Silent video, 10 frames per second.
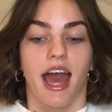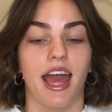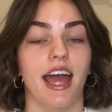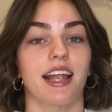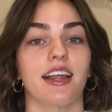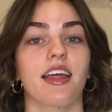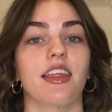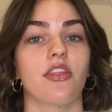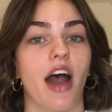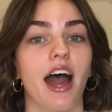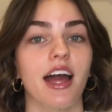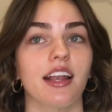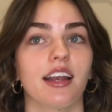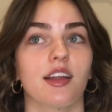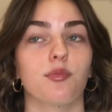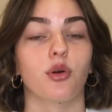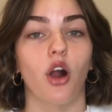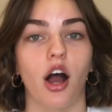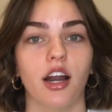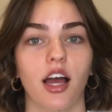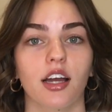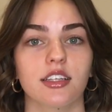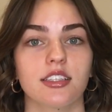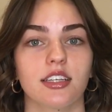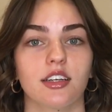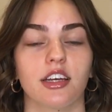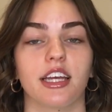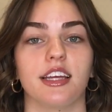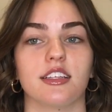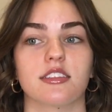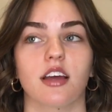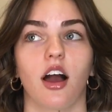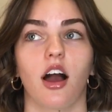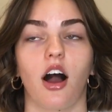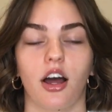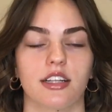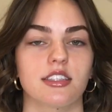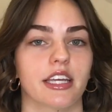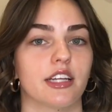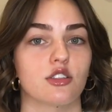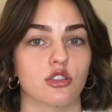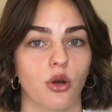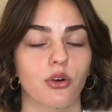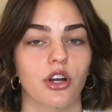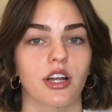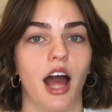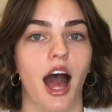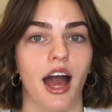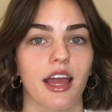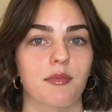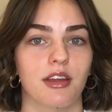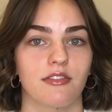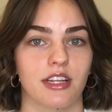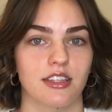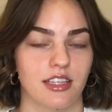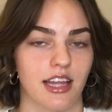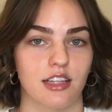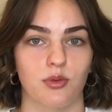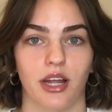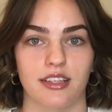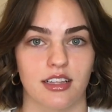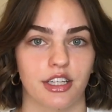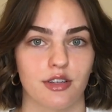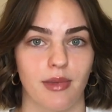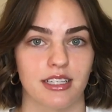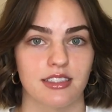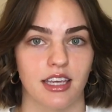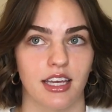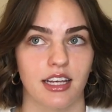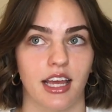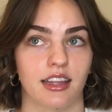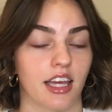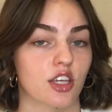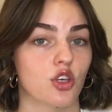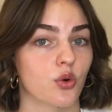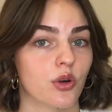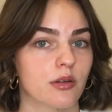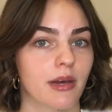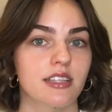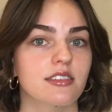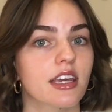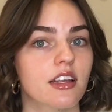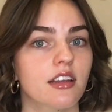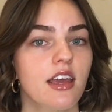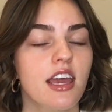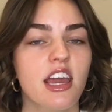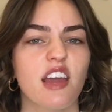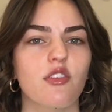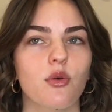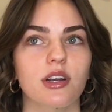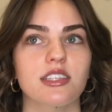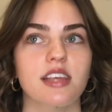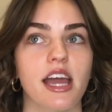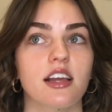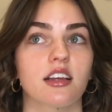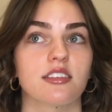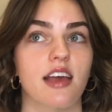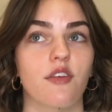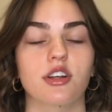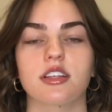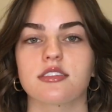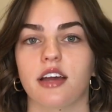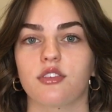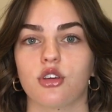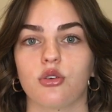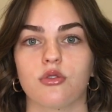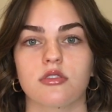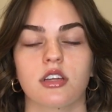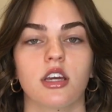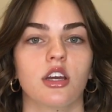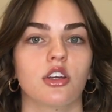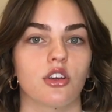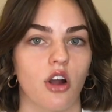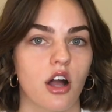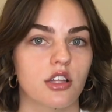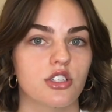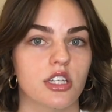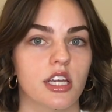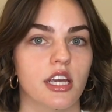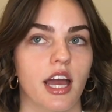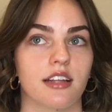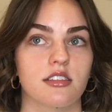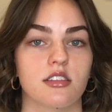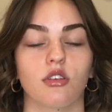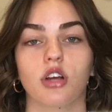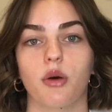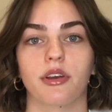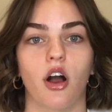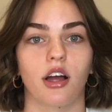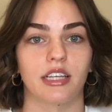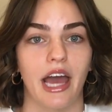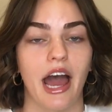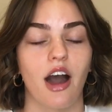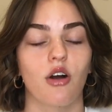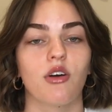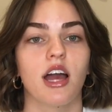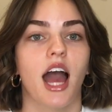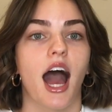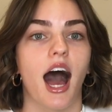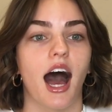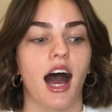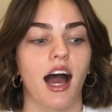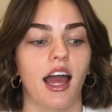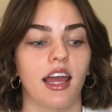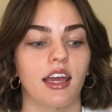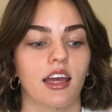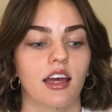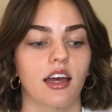And that product is, honestly, it's so good. I am convinced that that's what has cleared my skin and like cured my skin, if you want to say, because ever since I've used Curology and still going on now, I